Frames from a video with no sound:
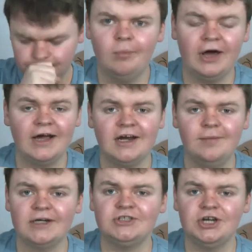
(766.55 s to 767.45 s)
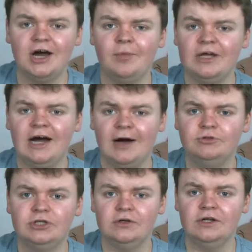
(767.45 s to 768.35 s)
But I can imagine that being
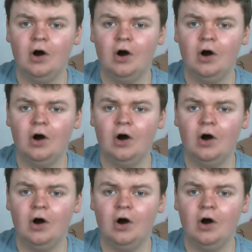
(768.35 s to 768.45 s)
absolutely